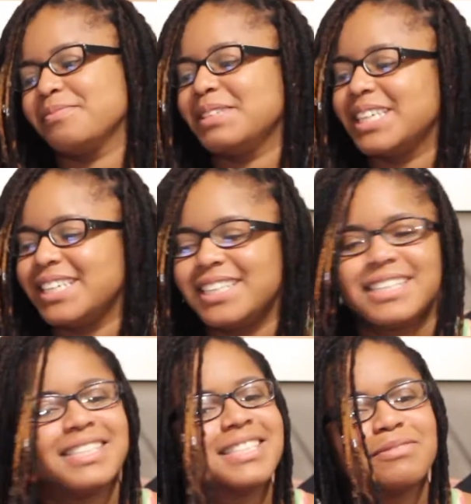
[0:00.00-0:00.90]

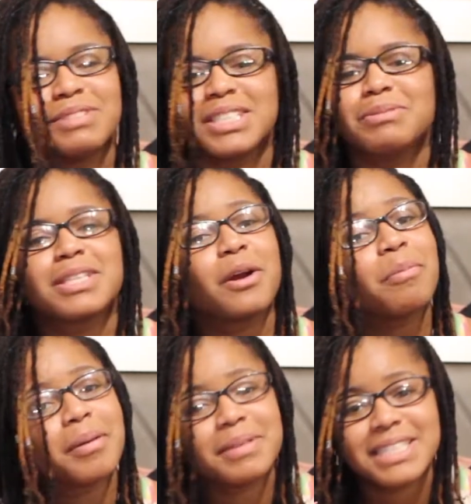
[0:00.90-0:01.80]
because when she was in her
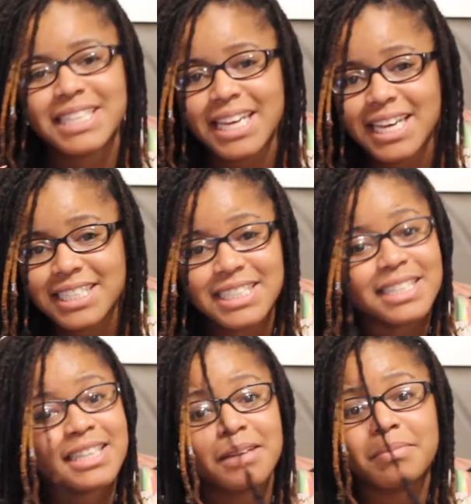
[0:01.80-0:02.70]
puppy stage,
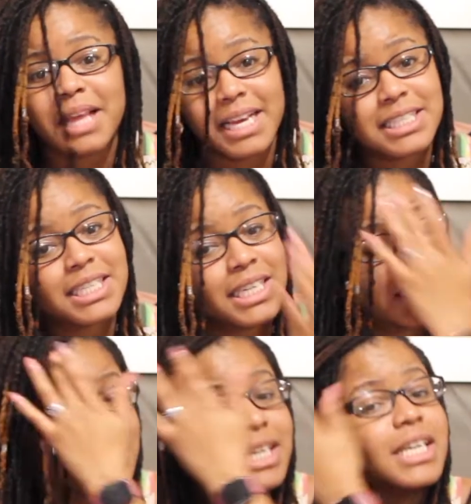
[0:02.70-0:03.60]
anything plastic